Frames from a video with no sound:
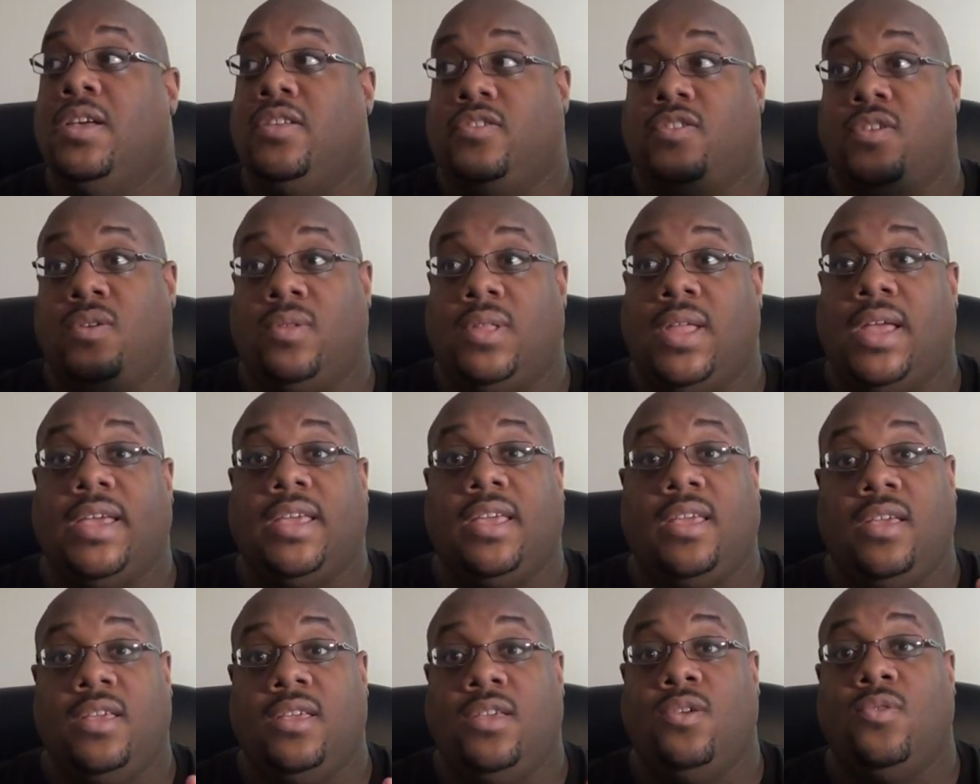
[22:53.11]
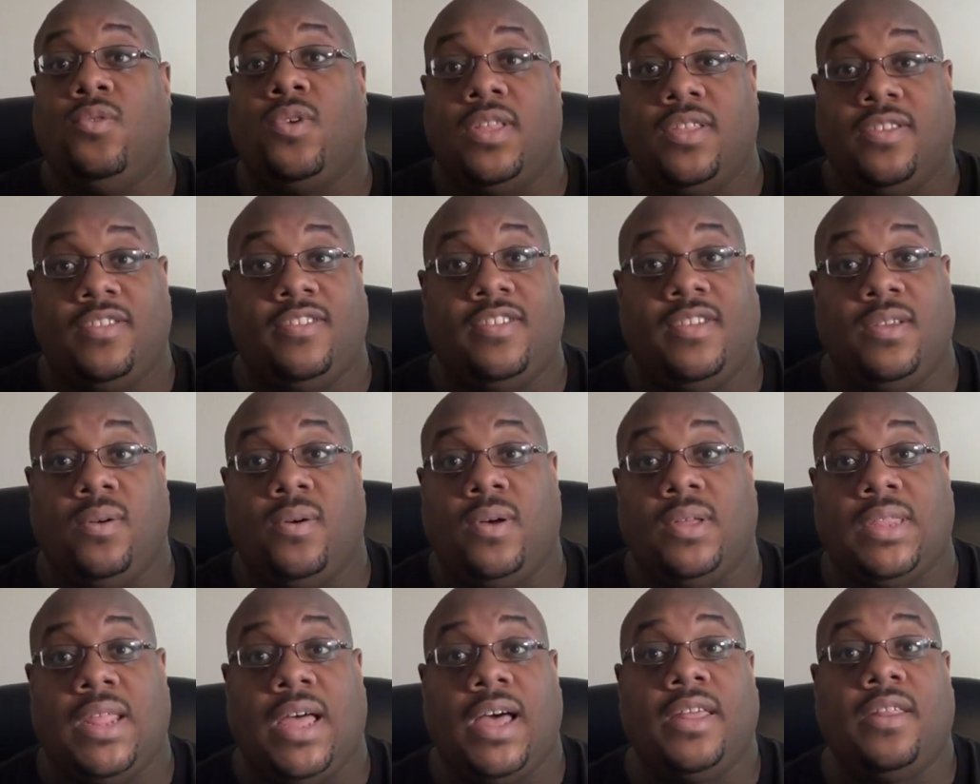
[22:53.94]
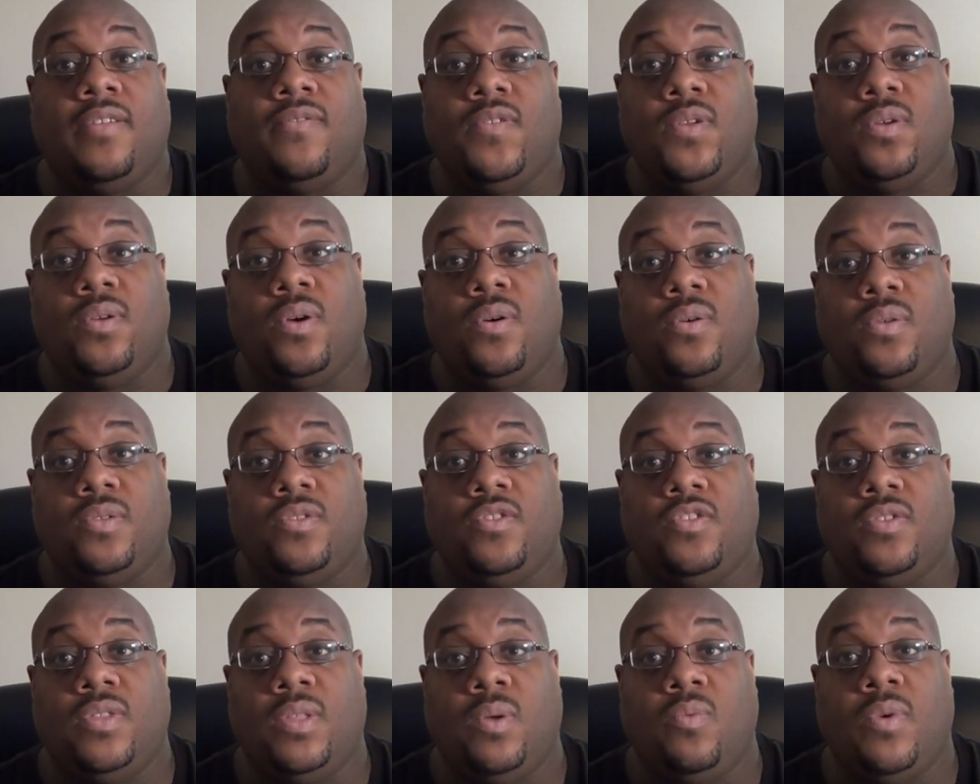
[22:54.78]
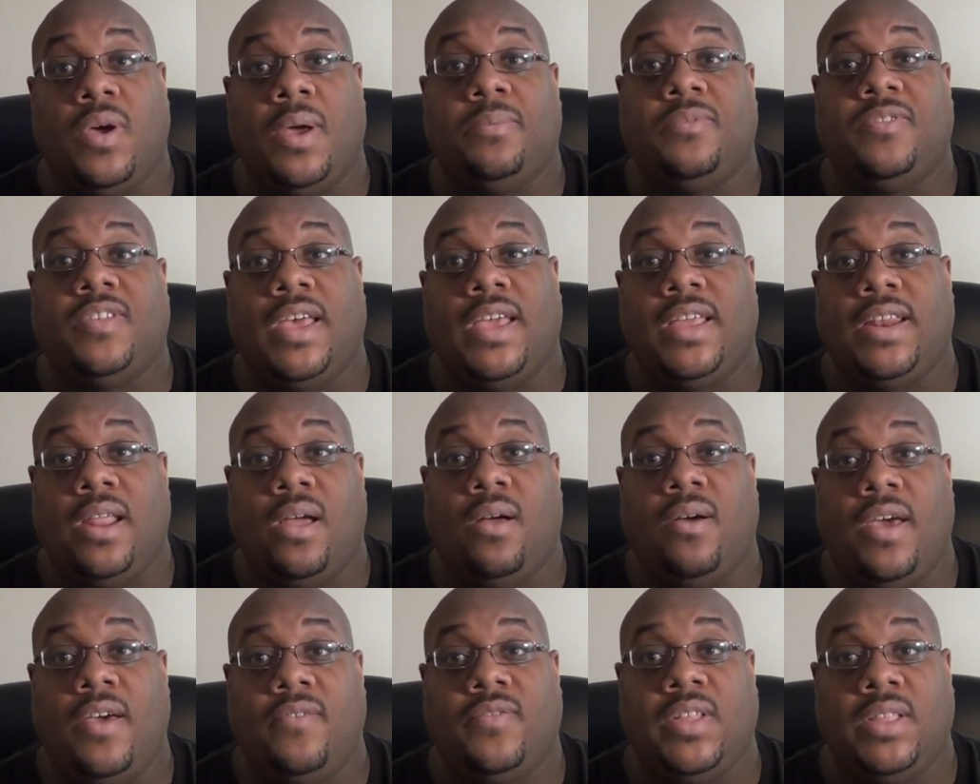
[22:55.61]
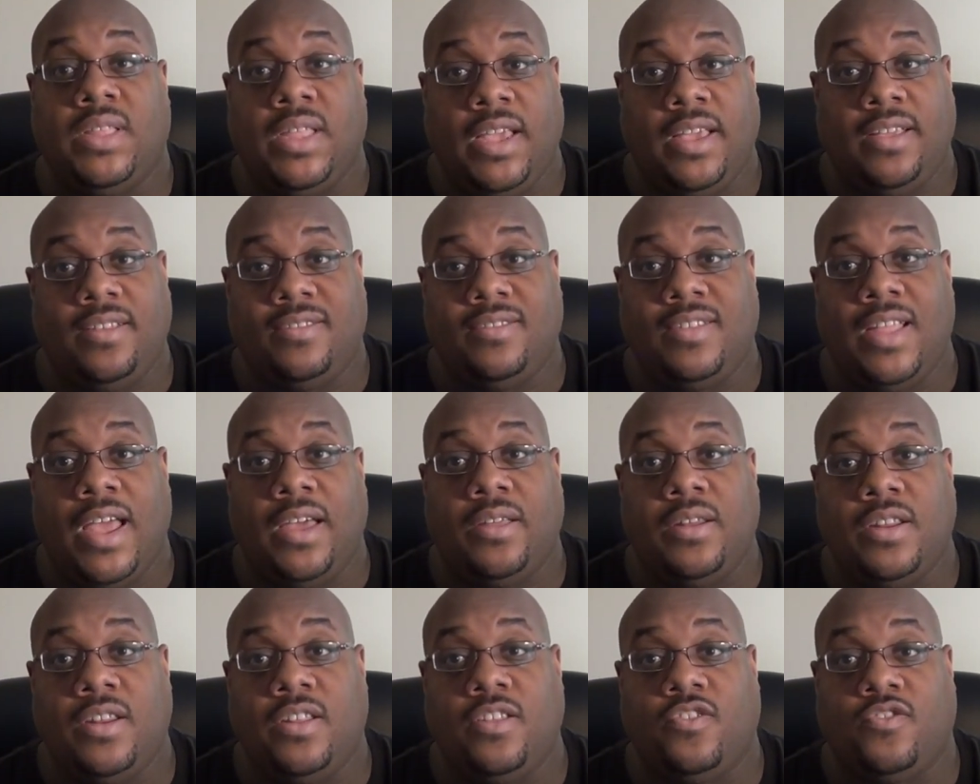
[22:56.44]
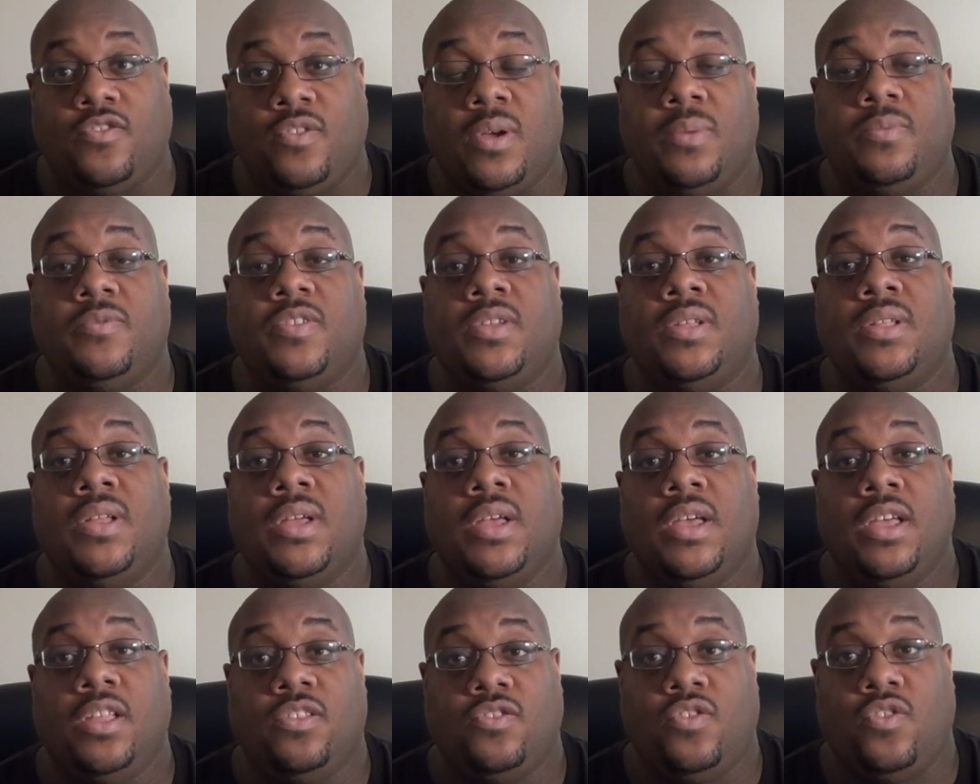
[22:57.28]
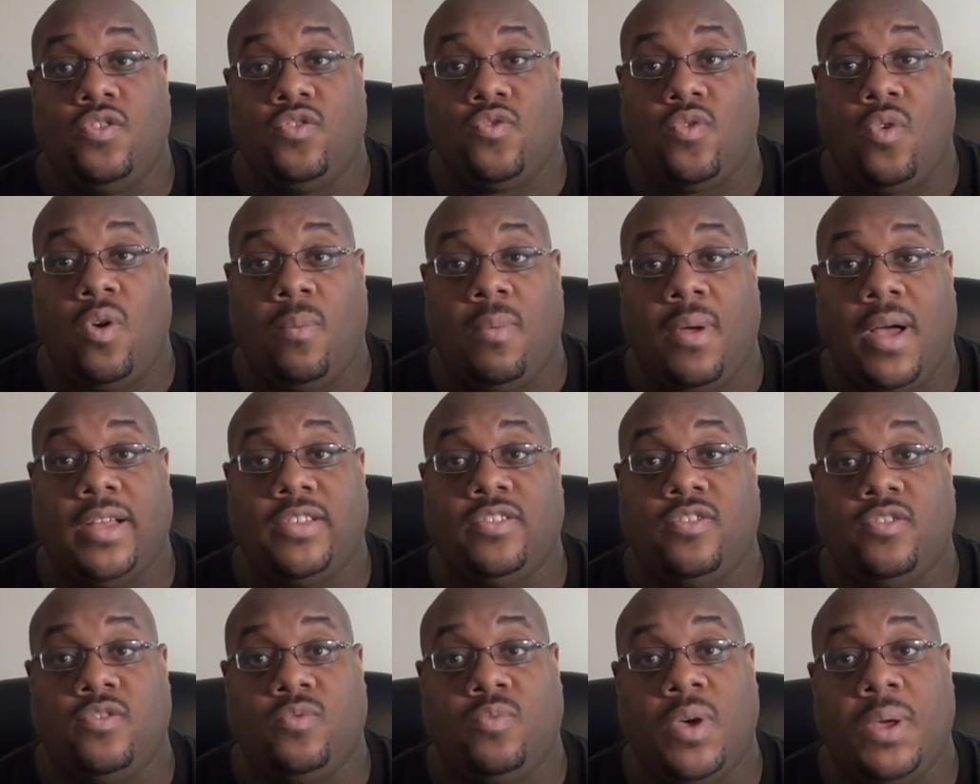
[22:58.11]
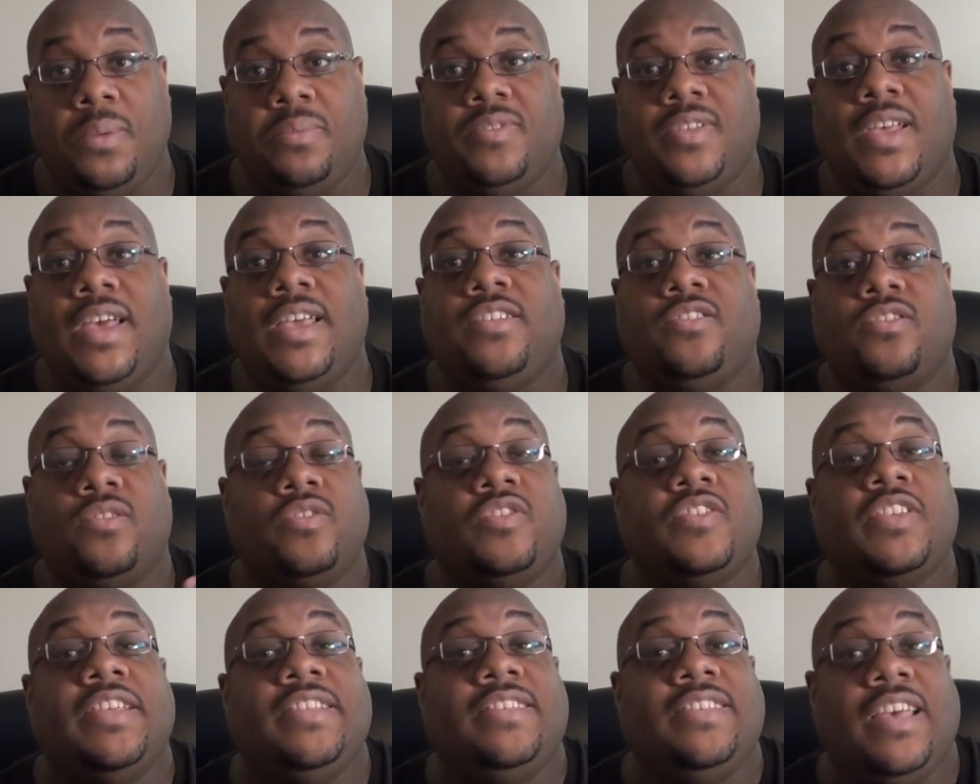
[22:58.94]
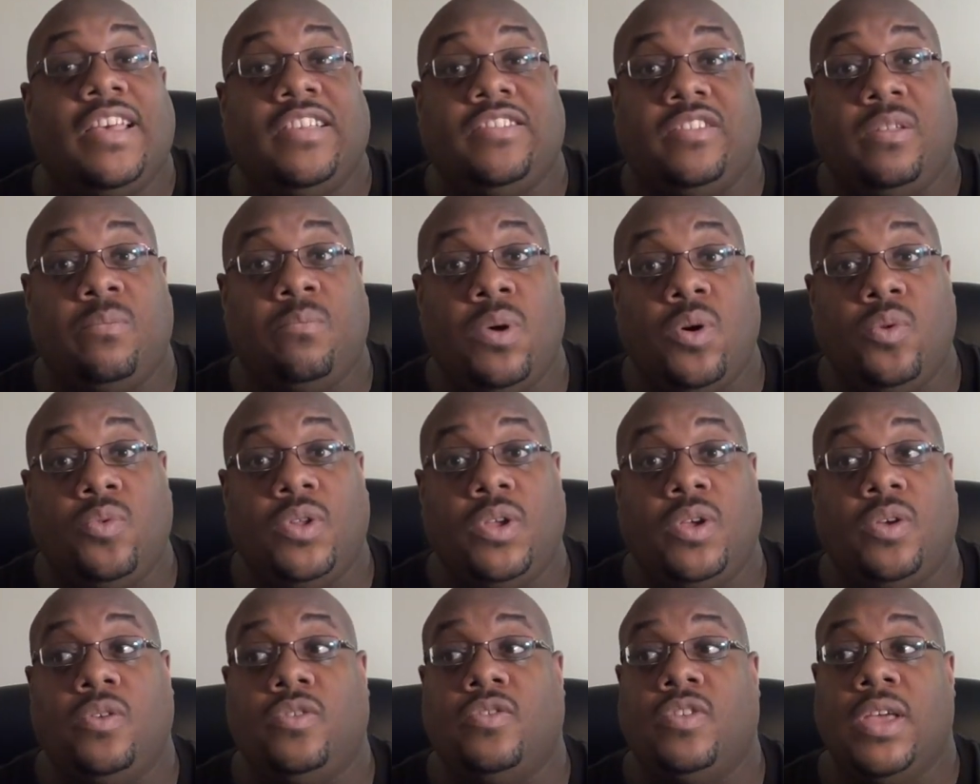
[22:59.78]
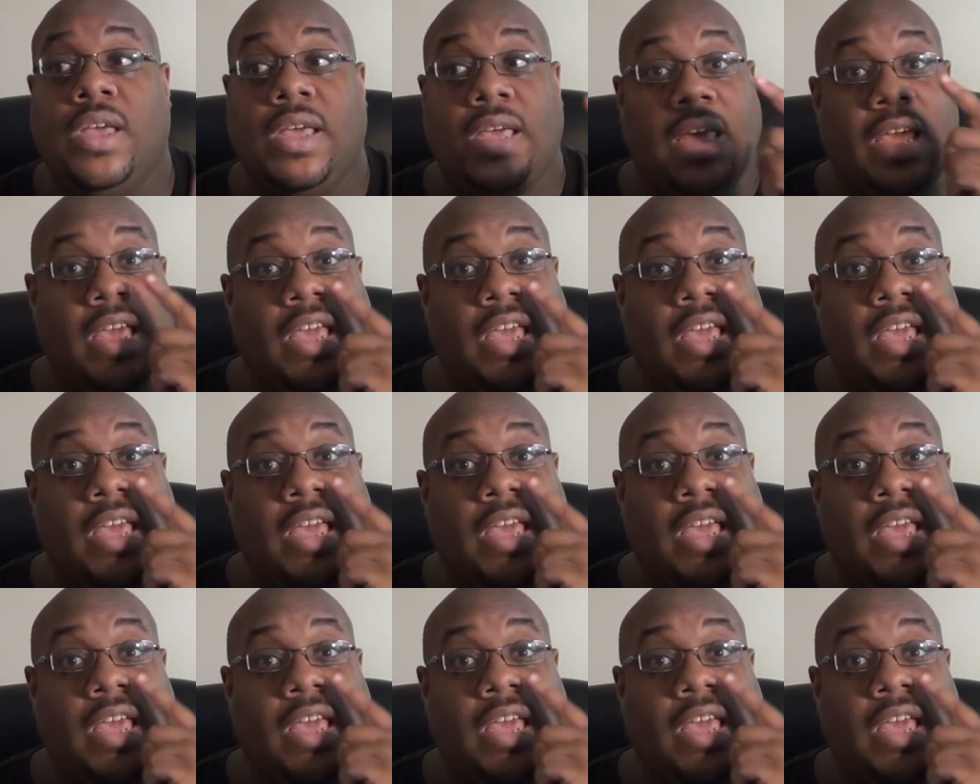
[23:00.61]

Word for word: So like you can see online, if you go to the website, and I'll have the links down in the description to the drawer boxes websites, you'll see testimonials,